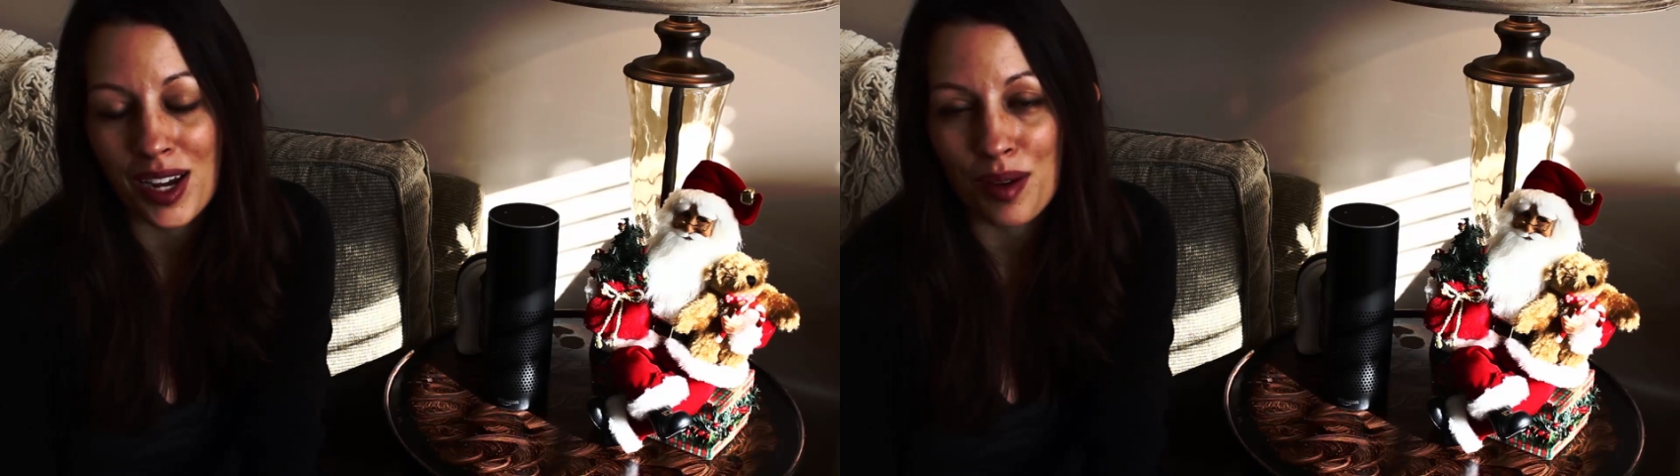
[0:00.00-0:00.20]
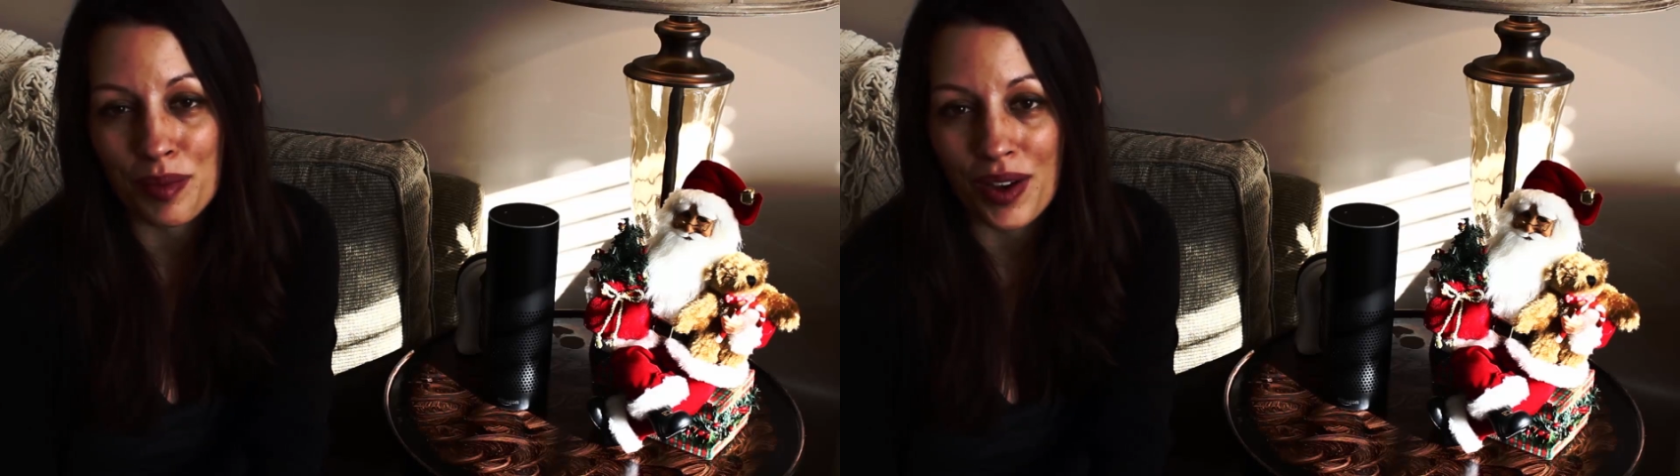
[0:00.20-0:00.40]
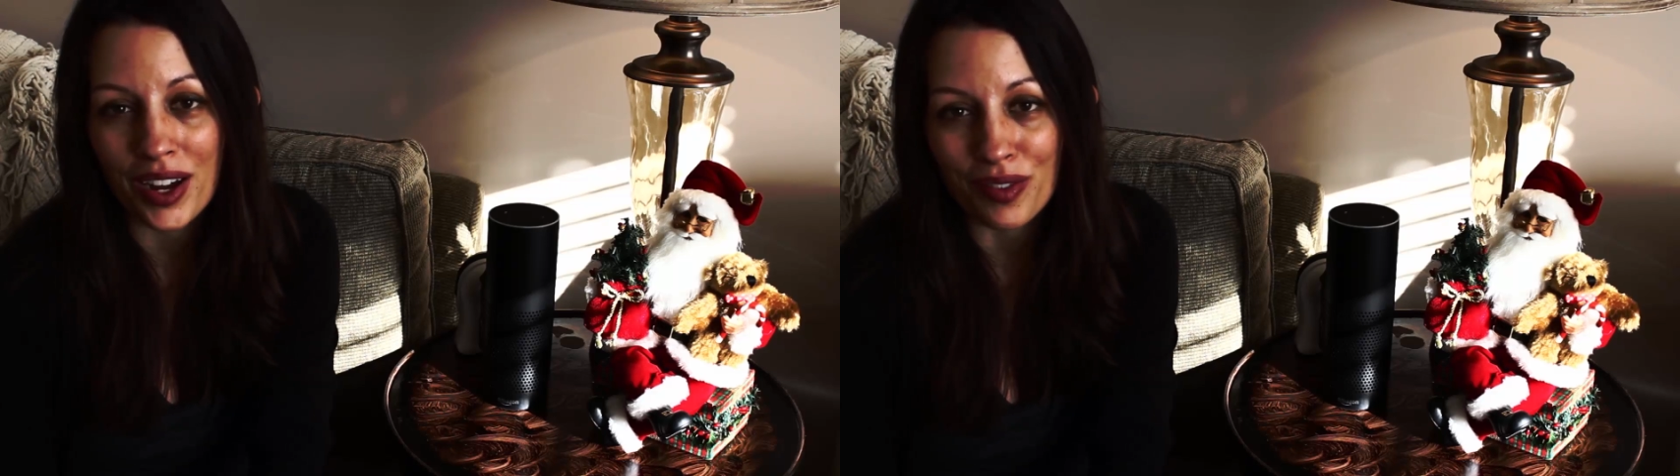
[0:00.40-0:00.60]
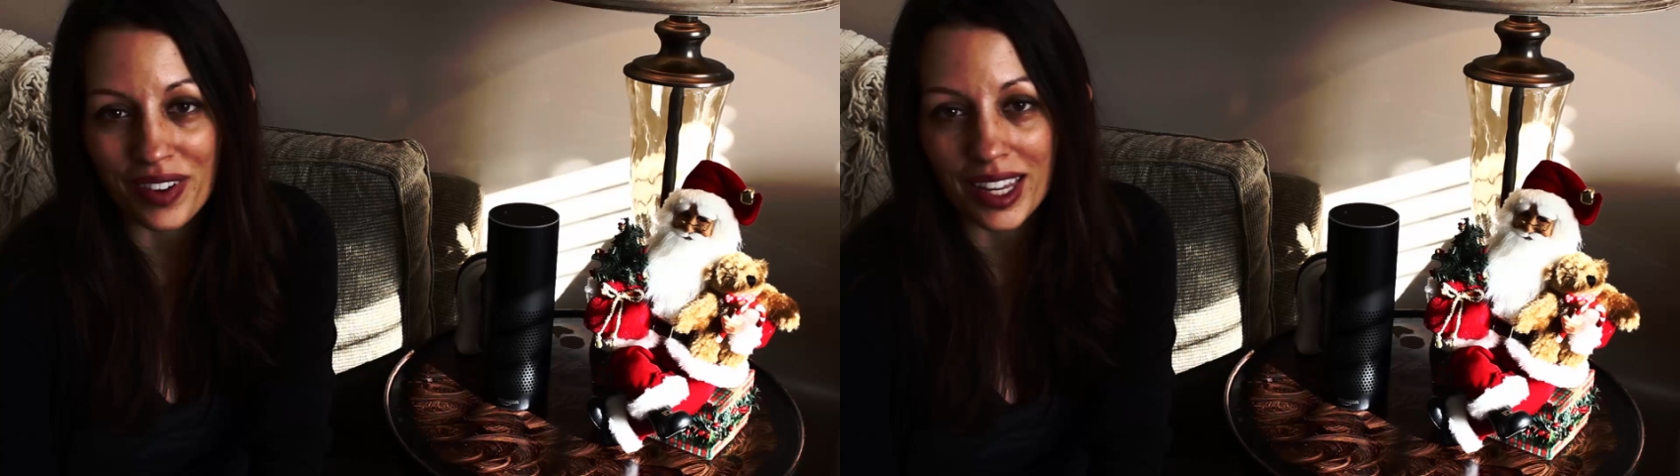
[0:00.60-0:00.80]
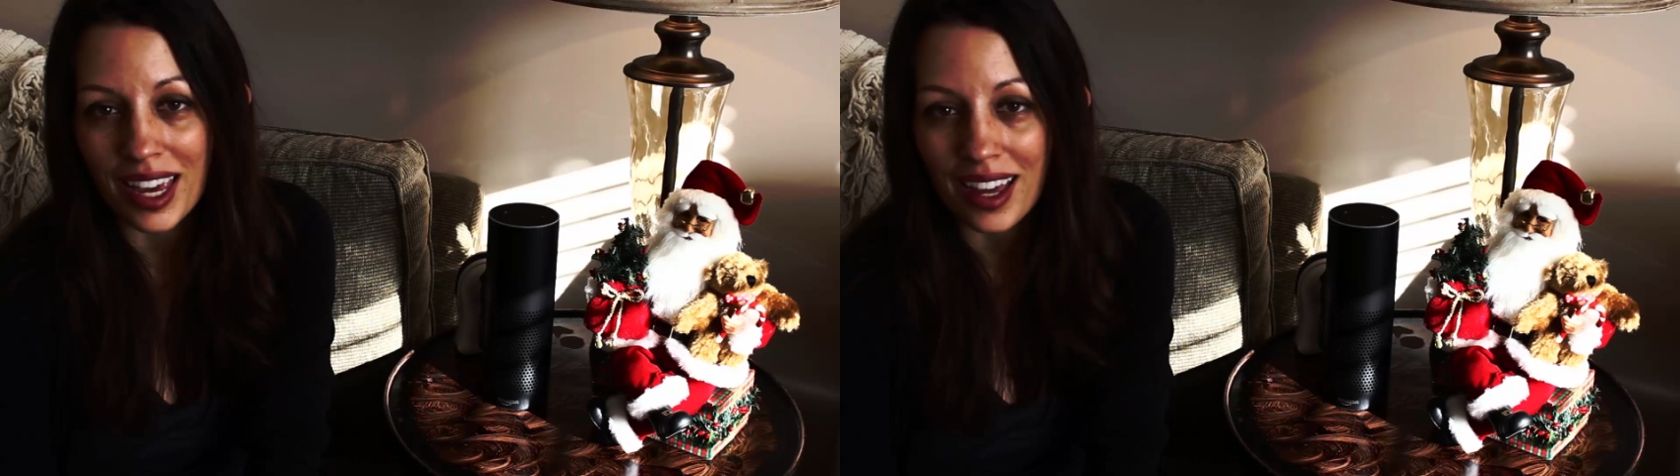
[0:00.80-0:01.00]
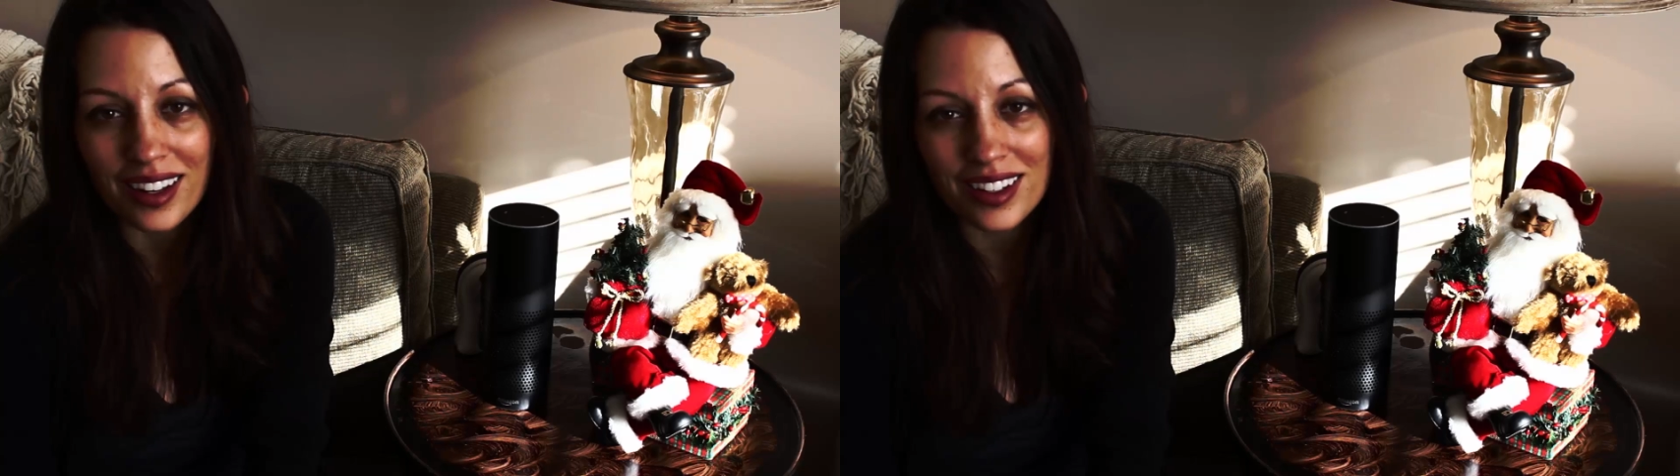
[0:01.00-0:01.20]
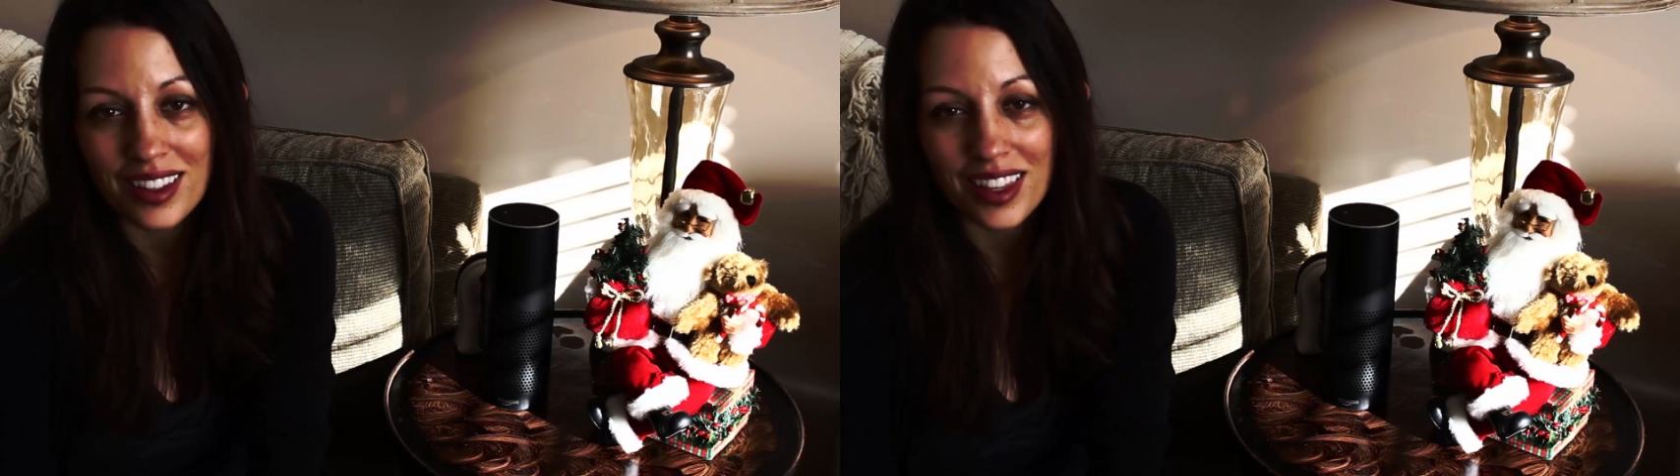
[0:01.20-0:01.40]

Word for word: to help you out if I can.